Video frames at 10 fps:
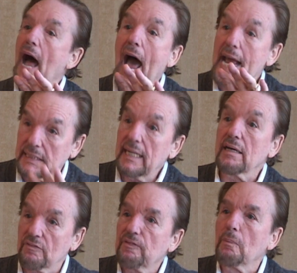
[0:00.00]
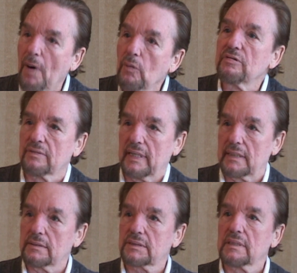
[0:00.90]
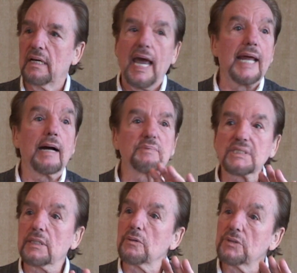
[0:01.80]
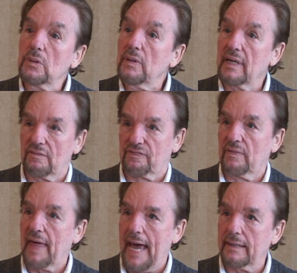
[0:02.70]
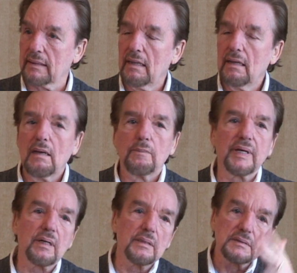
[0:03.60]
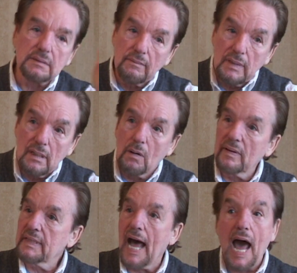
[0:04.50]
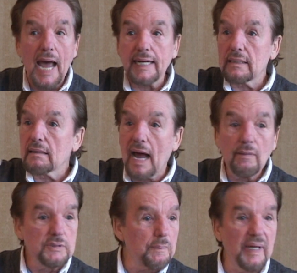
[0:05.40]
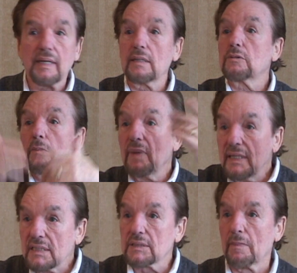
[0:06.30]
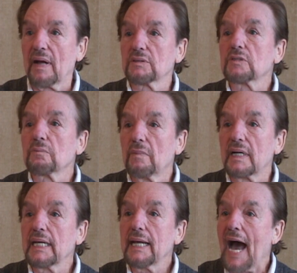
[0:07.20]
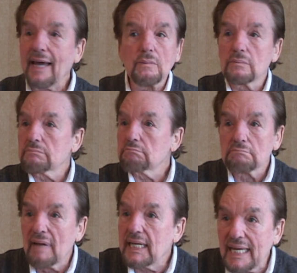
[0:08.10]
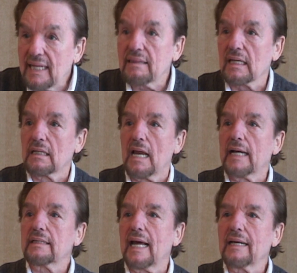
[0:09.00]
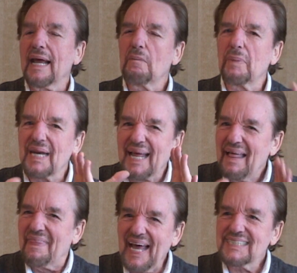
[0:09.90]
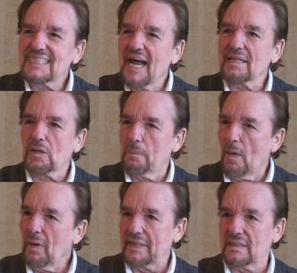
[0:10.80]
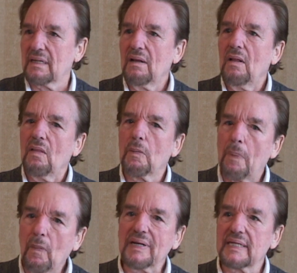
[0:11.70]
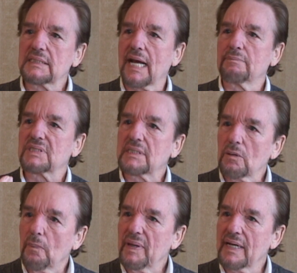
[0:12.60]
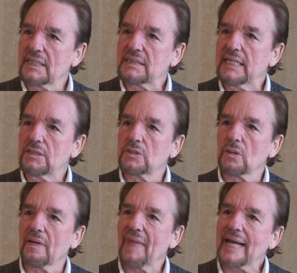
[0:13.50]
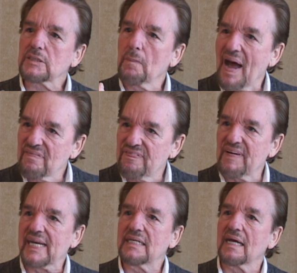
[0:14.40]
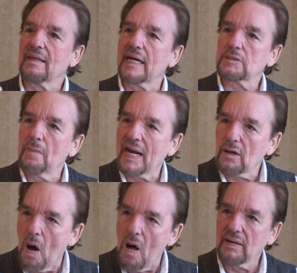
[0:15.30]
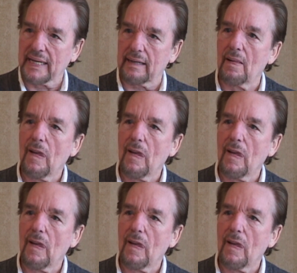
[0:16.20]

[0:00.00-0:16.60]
I did it for both things, and I'm still doing it for that. Because, at the height, I was making tremendous amounts of money. I don't make anything like that now, but that's not the point. The point is I'm still being a teacher, and that's my fate, and that's my calling.